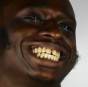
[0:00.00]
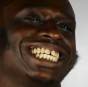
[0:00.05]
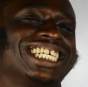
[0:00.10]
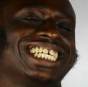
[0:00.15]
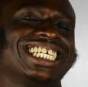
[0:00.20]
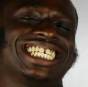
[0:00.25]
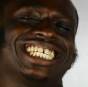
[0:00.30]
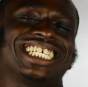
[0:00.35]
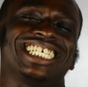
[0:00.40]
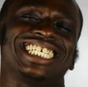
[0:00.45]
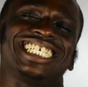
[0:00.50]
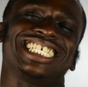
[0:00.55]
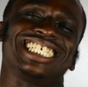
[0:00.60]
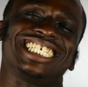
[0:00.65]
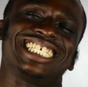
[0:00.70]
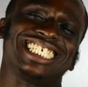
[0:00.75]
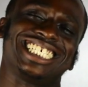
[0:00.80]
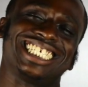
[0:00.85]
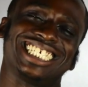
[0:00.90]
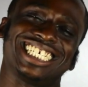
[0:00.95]
you
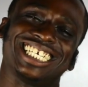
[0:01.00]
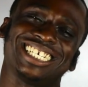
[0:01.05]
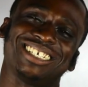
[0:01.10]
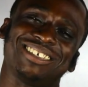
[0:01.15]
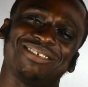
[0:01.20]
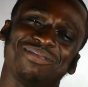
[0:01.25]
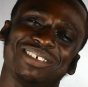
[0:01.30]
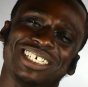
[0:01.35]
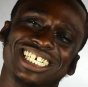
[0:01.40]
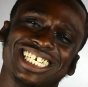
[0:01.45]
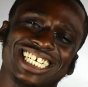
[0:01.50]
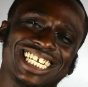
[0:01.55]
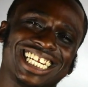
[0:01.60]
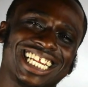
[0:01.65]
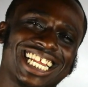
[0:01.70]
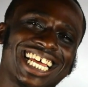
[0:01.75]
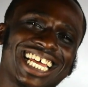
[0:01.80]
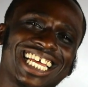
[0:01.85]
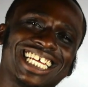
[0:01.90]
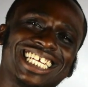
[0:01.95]
know what I mean,
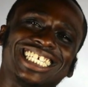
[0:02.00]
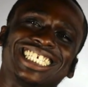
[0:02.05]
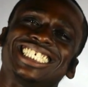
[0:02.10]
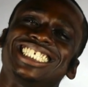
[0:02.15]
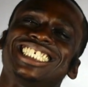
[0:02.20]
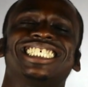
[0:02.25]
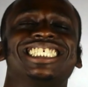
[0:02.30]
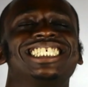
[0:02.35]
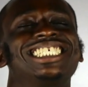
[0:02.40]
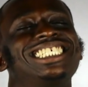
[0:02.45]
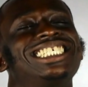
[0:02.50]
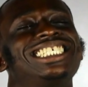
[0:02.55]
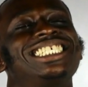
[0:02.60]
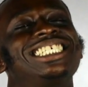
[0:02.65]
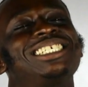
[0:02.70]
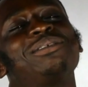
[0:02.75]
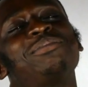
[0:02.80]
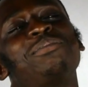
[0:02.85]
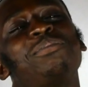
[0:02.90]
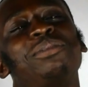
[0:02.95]
like,
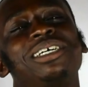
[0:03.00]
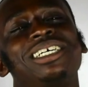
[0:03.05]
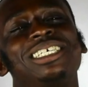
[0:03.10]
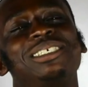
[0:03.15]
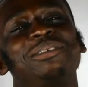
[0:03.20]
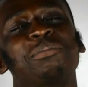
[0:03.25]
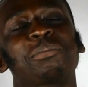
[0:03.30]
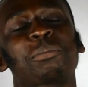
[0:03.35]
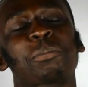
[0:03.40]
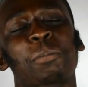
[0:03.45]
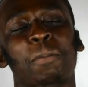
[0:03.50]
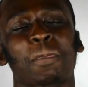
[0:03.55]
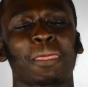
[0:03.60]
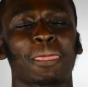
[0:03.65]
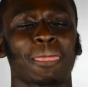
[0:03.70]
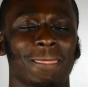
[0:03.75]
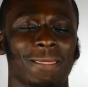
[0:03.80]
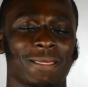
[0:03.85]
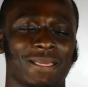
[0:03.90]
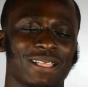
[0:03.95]
but
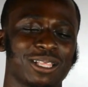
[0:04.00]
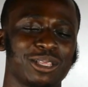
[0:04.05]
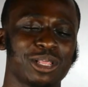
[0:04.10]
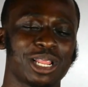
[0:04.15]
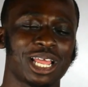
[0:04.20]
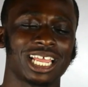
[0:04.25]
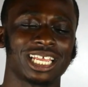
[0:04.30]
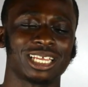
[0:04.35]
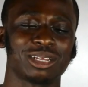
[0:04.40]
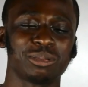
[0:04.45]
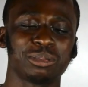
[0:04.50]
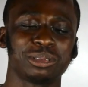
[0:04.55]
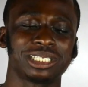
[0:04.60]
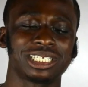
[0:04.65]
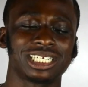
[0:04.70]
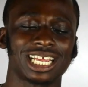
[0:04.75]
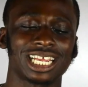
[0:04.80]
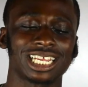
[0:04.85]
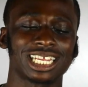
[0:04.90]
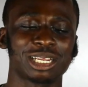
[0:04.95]
Like, it
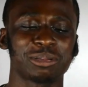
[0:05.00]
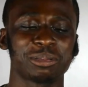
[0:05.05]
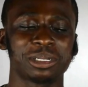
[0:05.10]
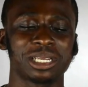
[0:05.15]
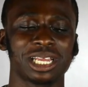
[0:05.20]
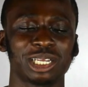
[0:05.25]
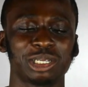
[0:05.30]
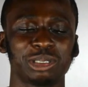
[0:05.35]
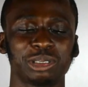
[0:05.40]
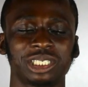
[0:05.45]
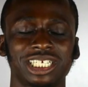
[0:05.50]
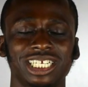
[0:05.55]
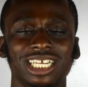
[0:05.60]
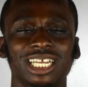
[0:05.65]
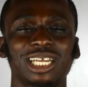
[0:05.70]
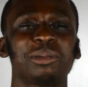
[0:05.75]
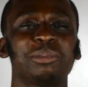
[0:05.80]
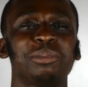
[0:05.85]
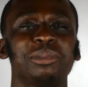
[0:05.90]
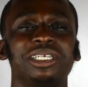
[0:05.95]
was like, I mean, I used to
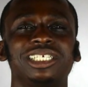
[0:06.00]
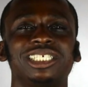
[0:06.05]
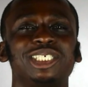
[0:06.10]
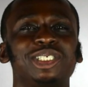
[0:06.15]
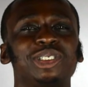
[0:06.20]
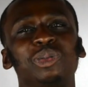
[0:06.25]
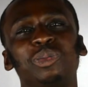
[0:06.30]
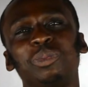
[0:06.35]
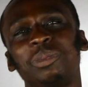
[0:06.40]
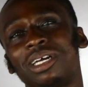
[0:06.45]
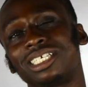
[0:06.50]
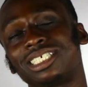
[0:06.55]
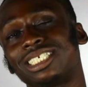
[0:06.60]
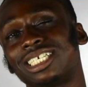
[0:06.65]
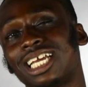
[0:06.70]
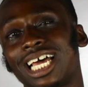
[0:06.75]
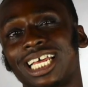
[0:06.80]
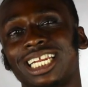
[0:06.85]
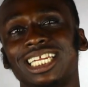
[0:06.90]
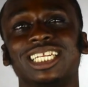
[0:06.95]
come in and shoot my
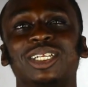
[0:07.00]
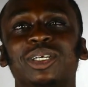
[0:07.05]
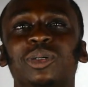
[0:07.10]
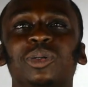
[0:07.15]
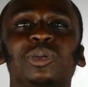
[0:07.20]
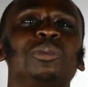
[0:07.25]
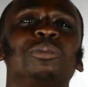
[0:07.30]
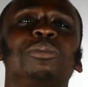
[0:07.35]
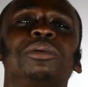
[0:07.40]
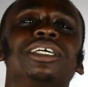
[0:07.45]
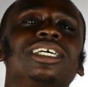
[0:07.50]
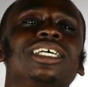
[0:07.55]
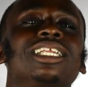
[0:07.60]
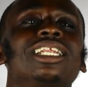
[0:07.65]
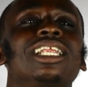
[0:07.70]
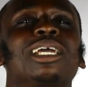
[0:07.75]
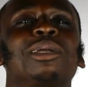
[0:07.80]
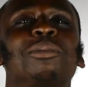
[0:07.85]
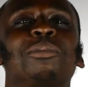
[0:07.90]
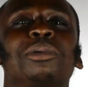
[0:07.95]
shot a little bit,
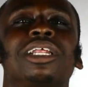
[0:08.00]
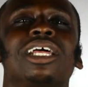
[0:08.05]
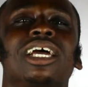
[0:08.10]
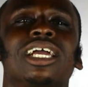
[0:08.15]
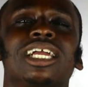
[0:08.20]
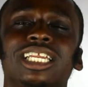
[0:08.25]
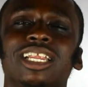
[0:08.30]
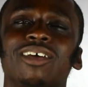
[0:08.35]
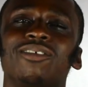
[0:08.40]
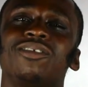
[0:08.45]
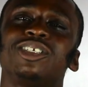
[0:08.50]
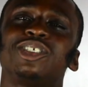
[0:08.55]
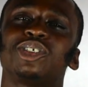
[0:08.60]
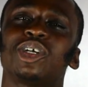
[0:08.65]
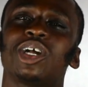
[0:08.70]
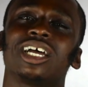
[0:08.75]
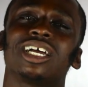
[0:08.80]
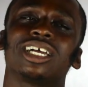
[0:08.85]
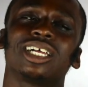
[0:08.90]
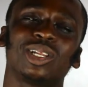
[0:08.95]
like, but I ain't never
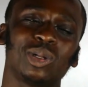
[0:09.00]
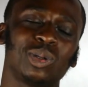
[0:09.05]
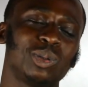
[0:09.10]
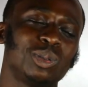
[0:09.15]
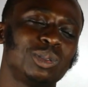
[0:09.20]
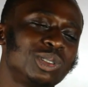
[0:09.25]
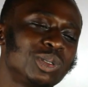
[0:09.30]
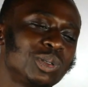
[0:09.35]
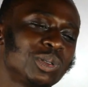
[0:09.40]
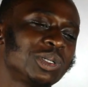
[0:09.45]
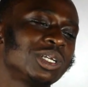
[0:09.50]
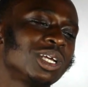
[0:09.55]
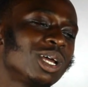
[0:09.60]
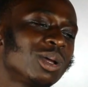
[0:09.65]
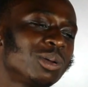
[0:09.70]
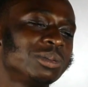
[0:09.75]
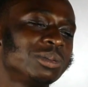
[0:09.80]
tried clothes on. I